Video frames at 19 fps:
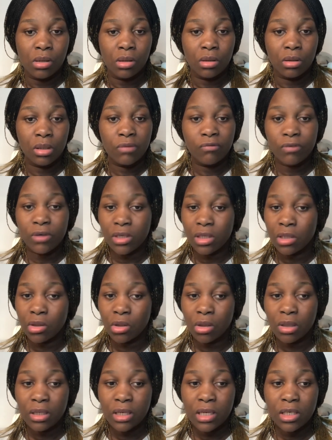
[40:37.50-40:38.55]
if you're in
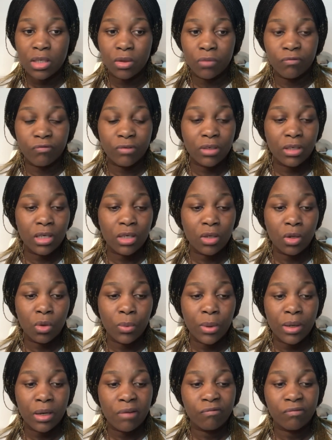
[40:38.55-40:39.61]
Holland or Finland or
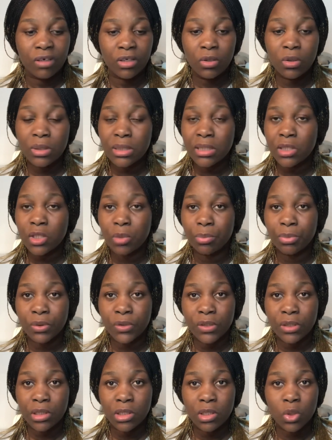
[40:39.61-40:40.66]
wherever, use that
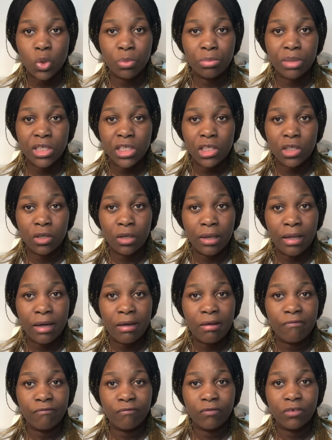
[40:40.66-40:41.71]
opportunity to better your
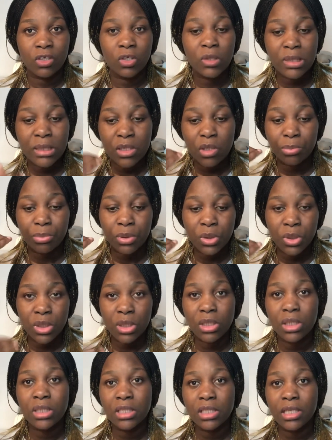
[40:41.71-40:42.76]
life. Use the
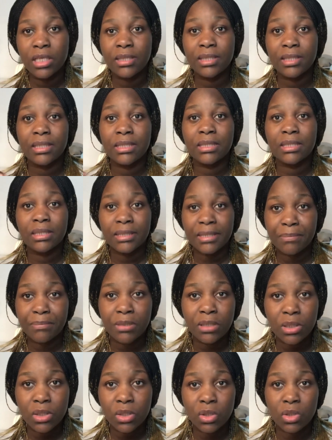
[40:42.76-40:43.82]
opportunity as a
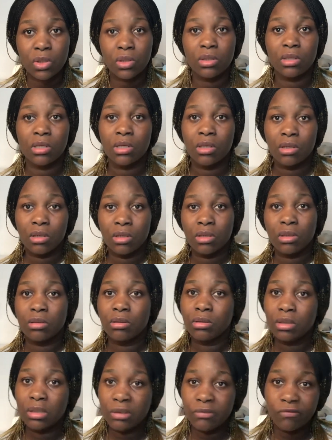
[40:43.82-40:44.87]
stepping stone.
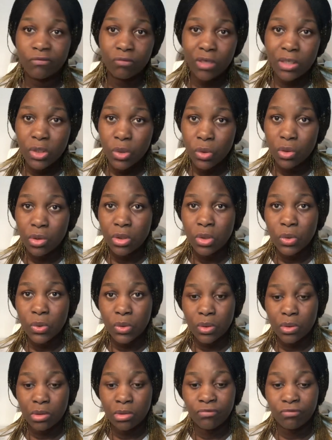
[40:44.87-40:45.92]
If you want
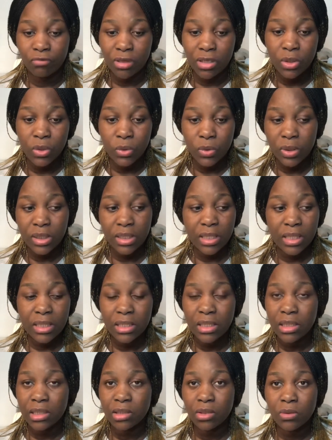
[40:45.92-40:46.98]
to
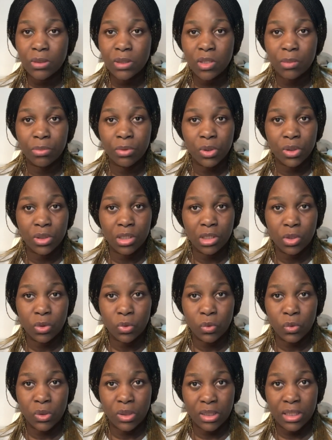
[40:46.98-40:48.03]
study, use the opportunity
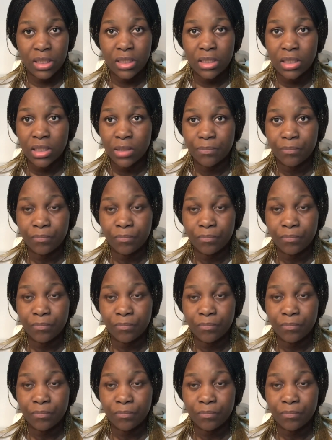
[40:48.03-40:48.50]
to study.